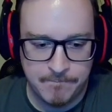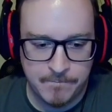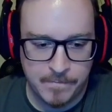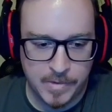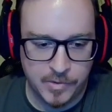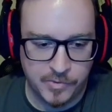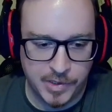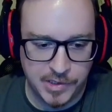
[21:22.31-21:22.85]

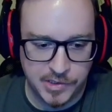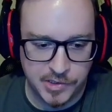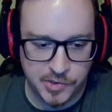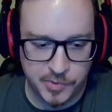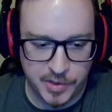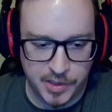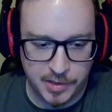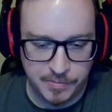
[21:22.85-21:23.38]
Raise this
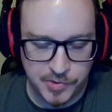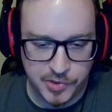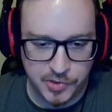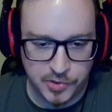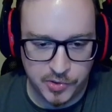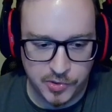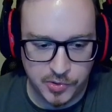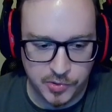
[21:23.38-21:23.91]
one up
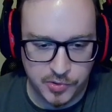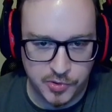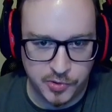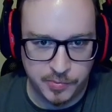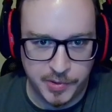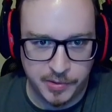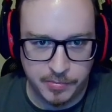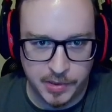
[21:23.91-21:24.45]
to 2
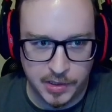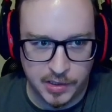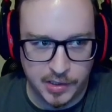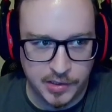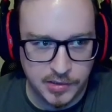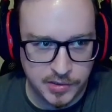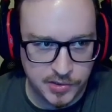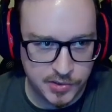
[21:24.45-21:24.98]
big
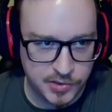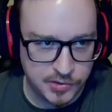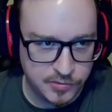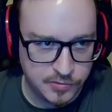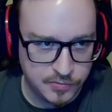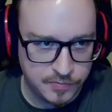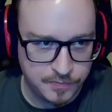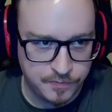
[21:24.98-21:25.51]
blinds,
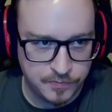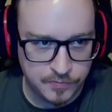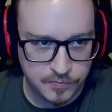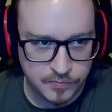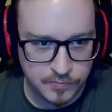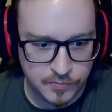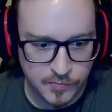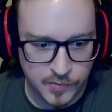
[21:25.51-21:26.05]

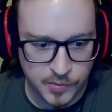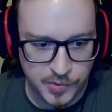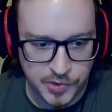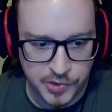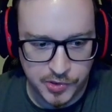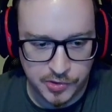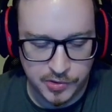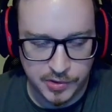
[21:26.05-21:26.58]

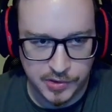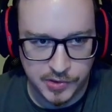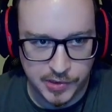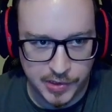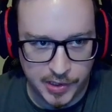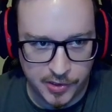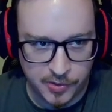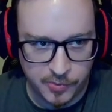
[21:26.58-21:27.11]
which is
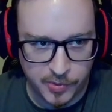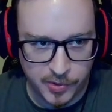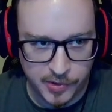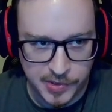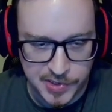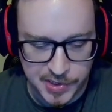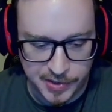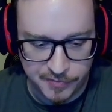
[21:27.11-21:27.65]
now worth
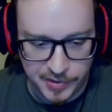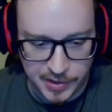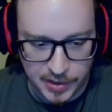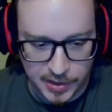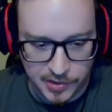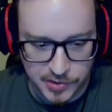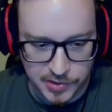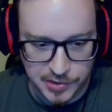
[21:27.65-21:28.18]

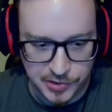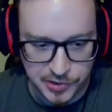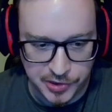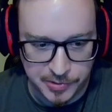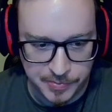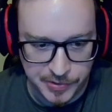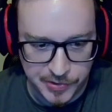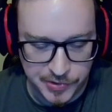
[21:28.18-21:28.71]
70,000 in
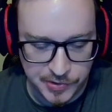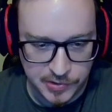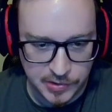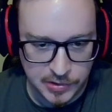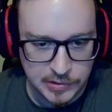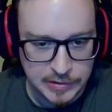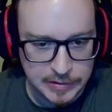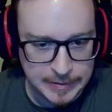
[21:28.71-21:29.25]
chips.
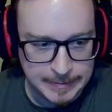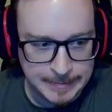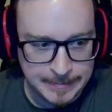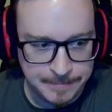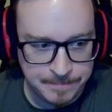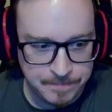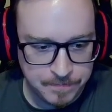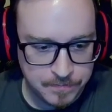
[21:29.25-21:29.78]

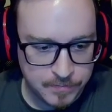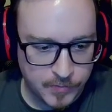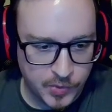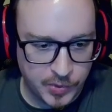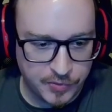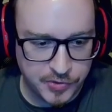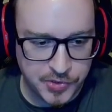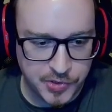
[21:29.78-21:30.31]
We have
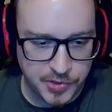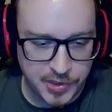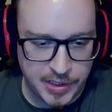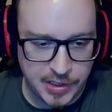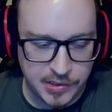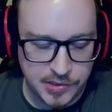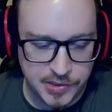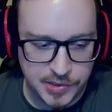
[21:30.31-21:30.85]
a suited
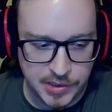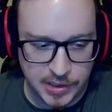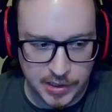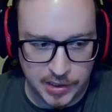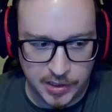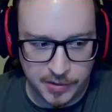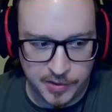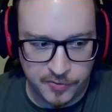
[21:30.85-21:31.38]
ace.
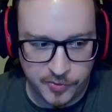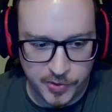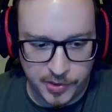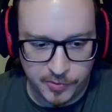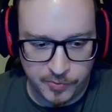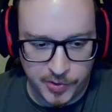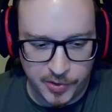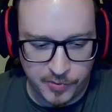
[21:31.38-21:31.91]
If we get
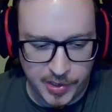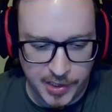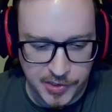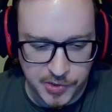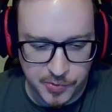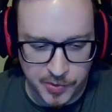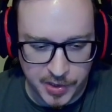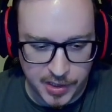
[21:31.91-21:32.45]
re-raised,
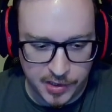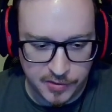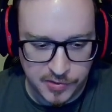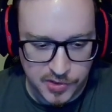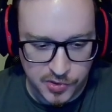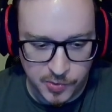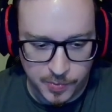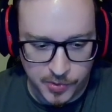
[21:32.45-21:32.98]
we're not
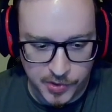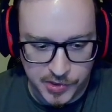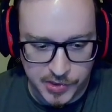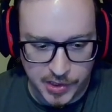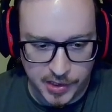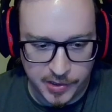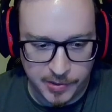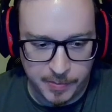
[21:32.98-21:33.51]
super
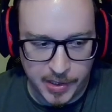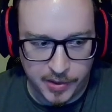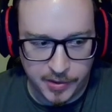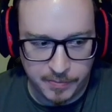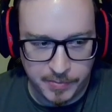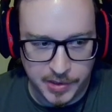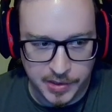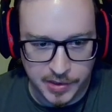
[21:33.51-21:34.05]
excited about it
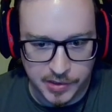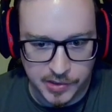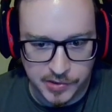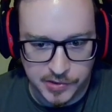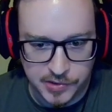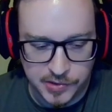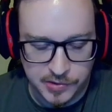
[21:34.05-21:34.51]
because,